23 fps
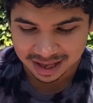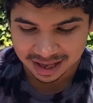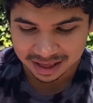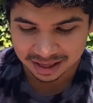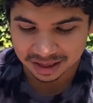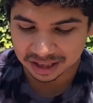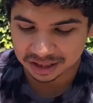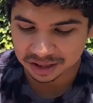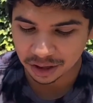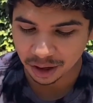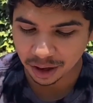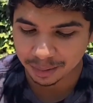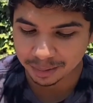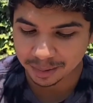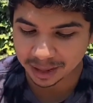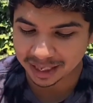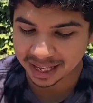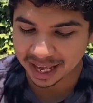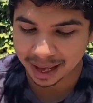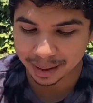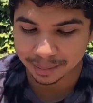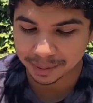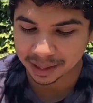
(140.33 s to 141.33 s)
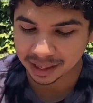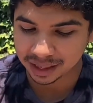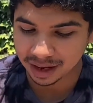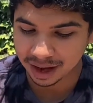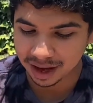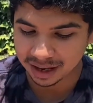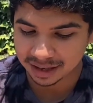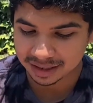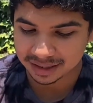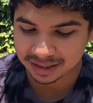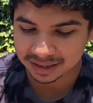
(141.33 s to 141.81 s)
the Dharma can't be
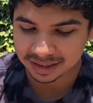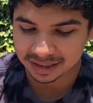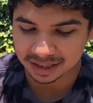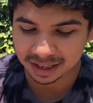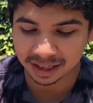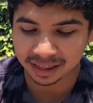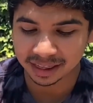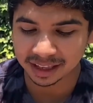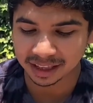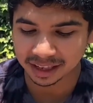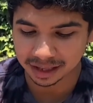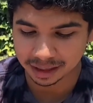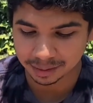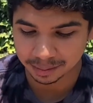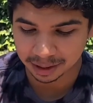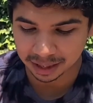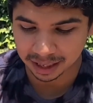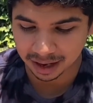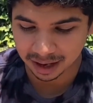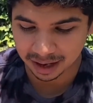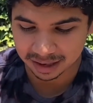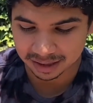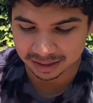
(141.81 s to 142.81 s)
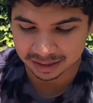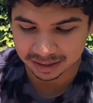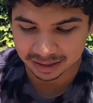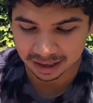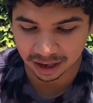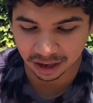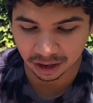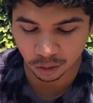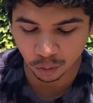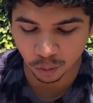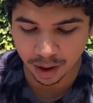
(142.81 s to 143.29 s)
lost, nothing can be lost
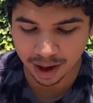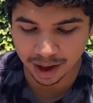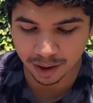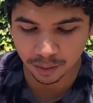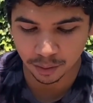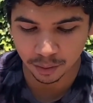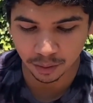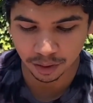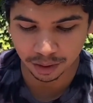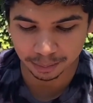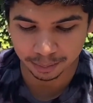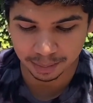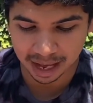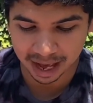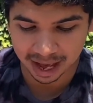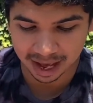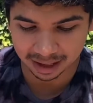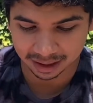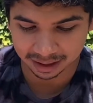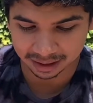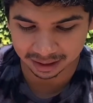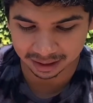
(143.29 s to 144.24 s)
on a well-worn path.